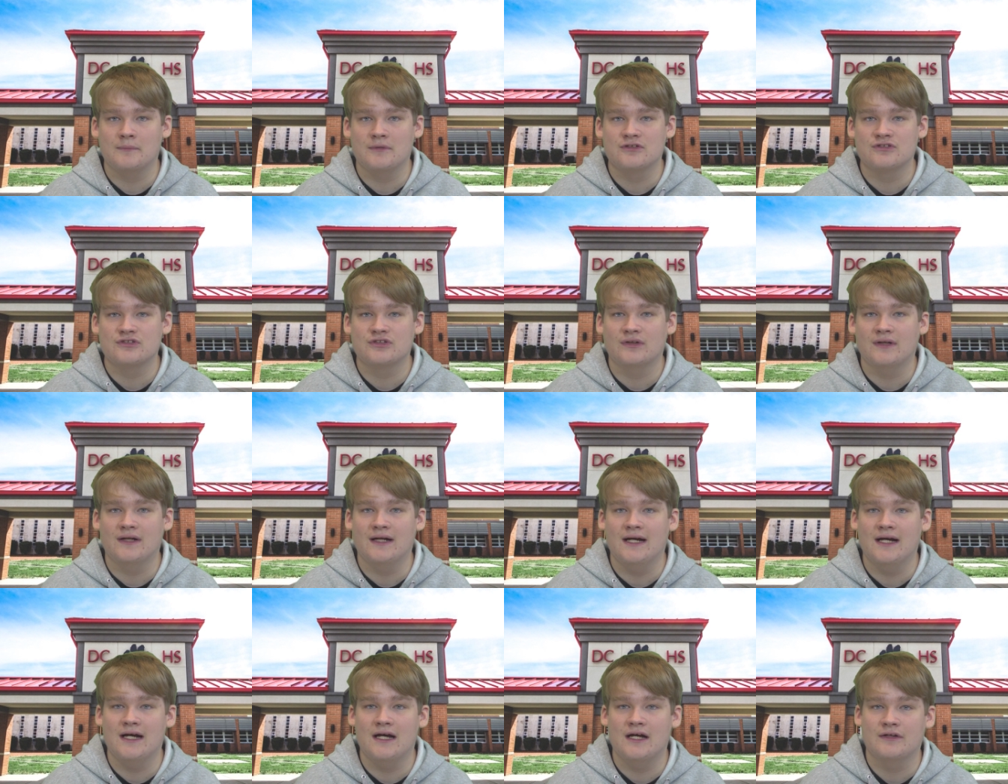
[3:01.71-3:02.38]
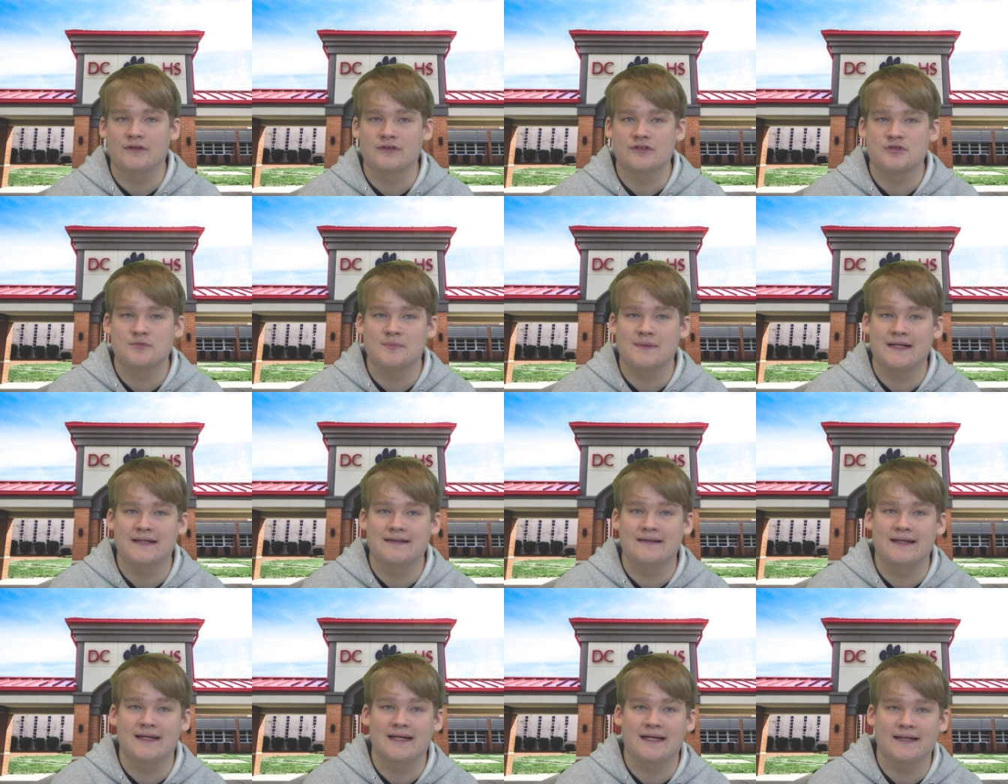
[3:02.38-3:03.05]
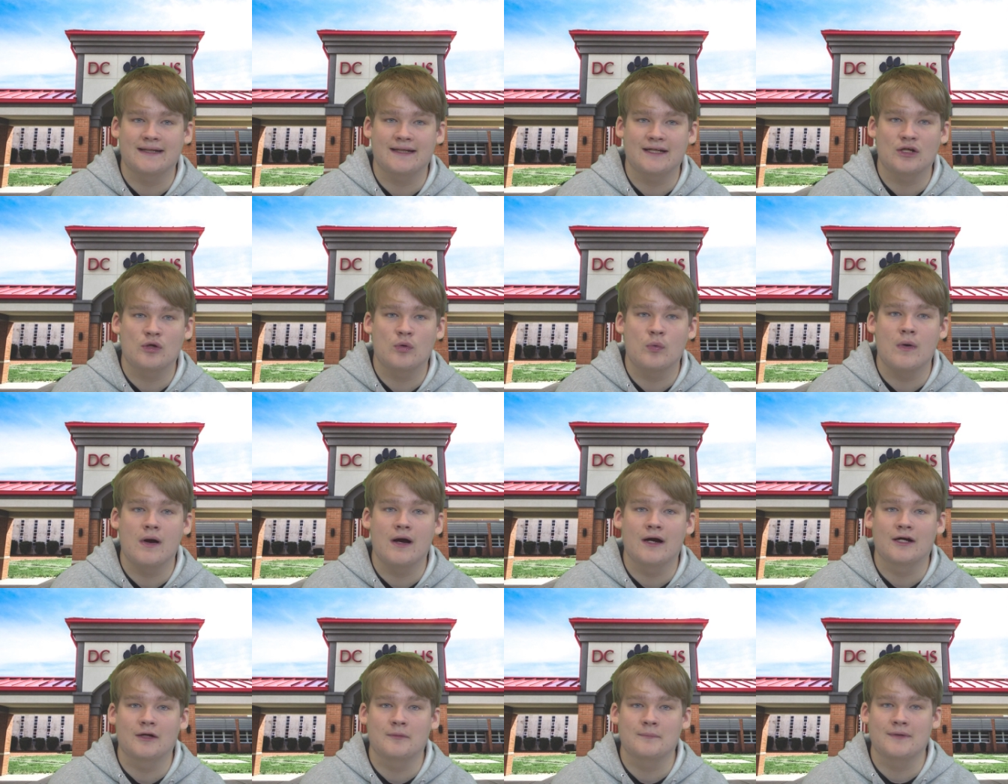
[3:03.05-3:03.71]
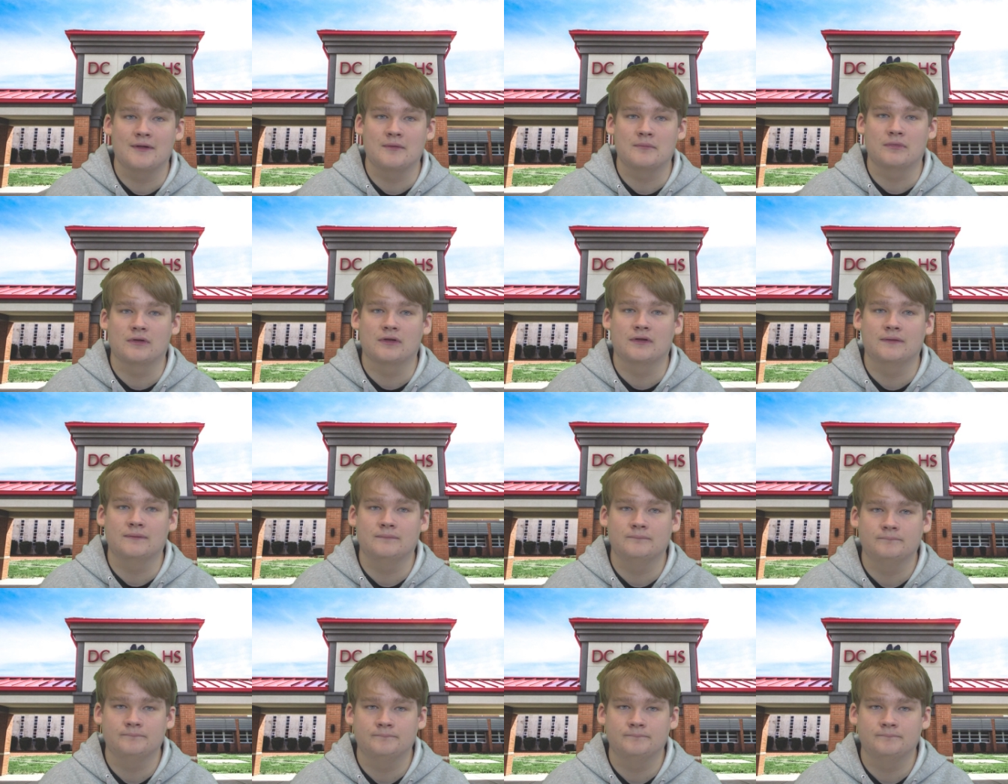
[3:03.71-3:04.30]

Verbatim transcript: Mr. Hine or speak to any choir member.